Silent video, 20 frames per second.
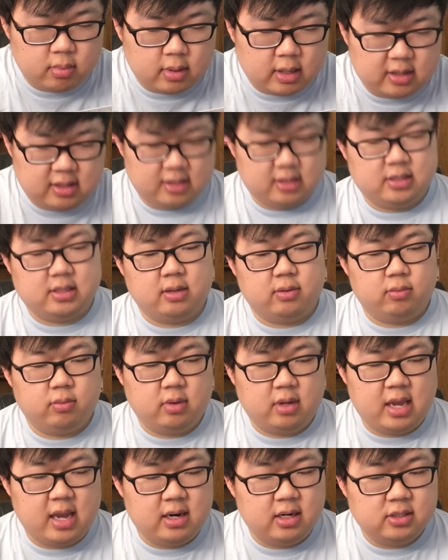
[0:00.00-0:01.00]
I think that's how.
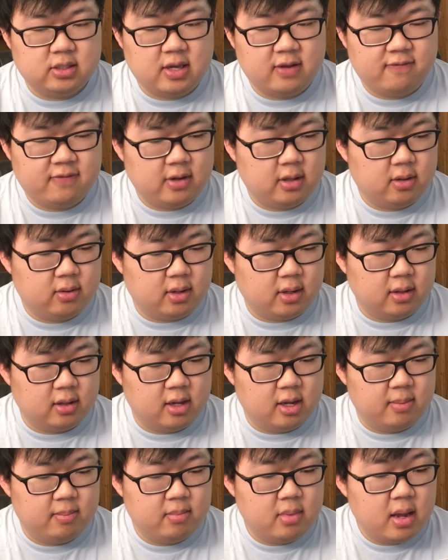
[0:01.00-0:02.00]
Ken is a fellow
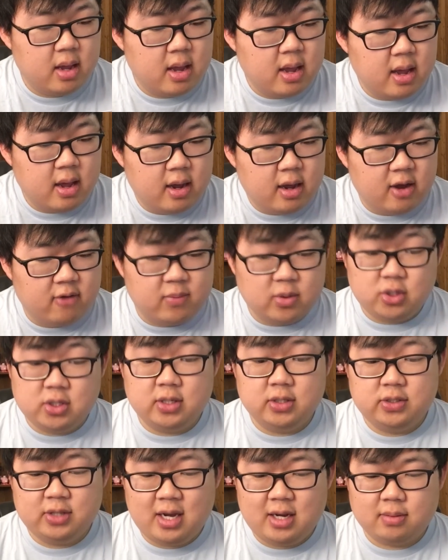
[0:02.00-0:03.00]
alum of
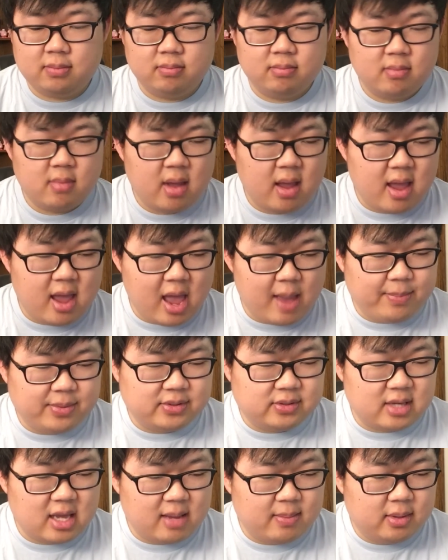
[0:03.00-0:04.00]
Michigan State. Happy
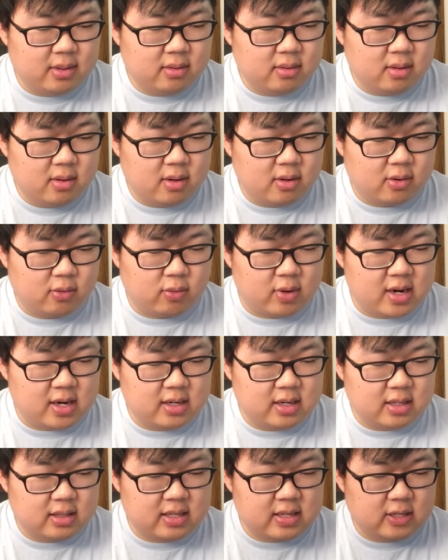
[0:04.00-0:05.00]
Salmon,
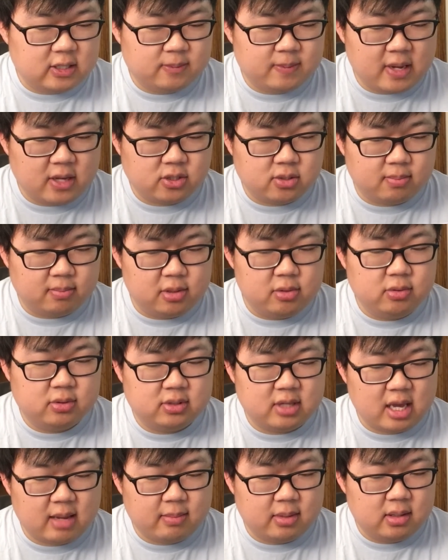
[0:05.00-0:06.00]
green, and the expansion Blue
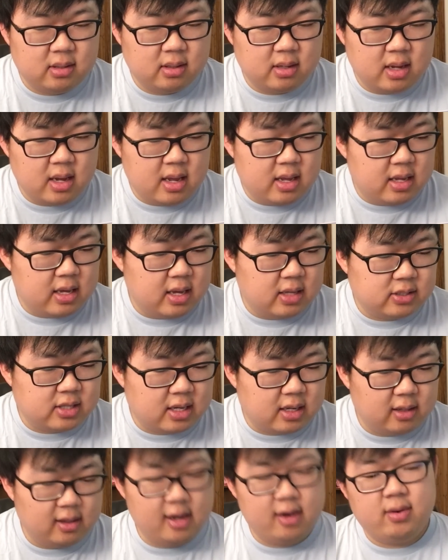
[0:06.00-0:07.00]
Salmon, is
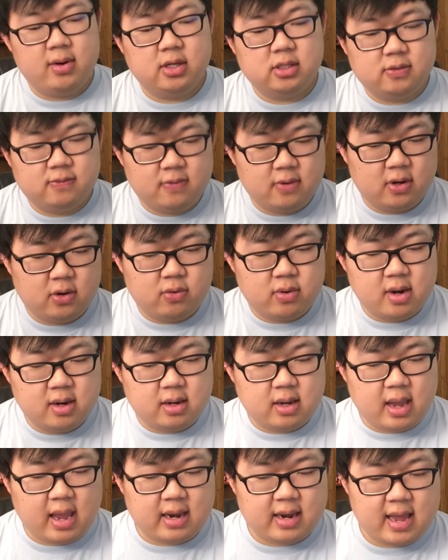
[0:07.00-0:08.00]
a hilarious, very
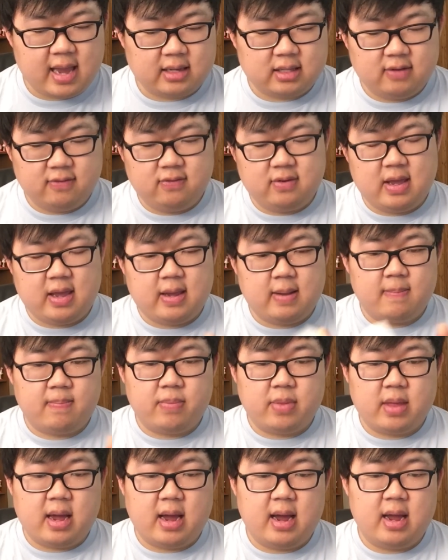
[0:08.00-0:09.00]
quick, and active game.
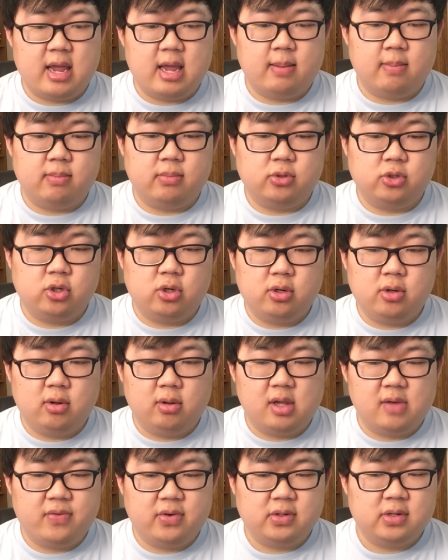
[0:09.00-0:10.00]
I am sure you'll
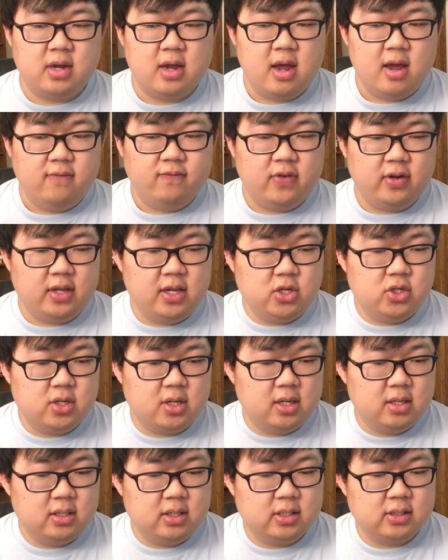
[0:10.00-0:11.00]
love it. Funky
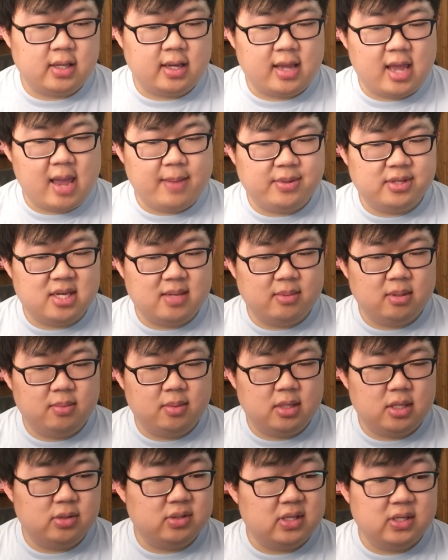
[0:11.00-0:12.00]
Chicken is like Happy Salmon,
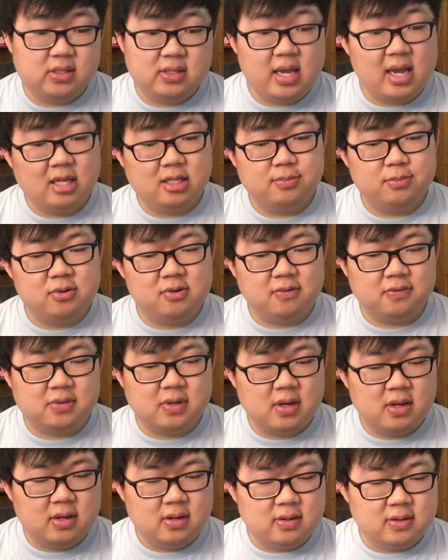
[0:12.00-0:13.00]
but uses dance moves.
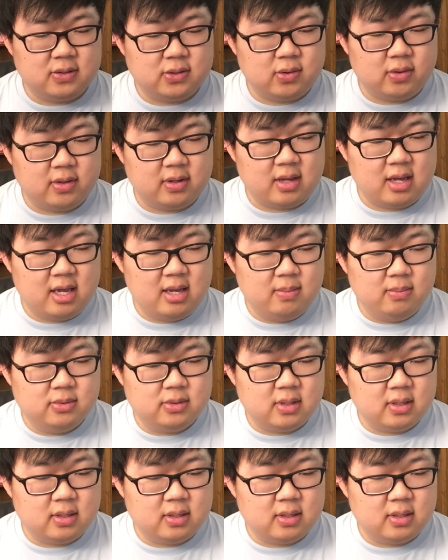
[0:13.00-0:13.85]
Enjoy the games,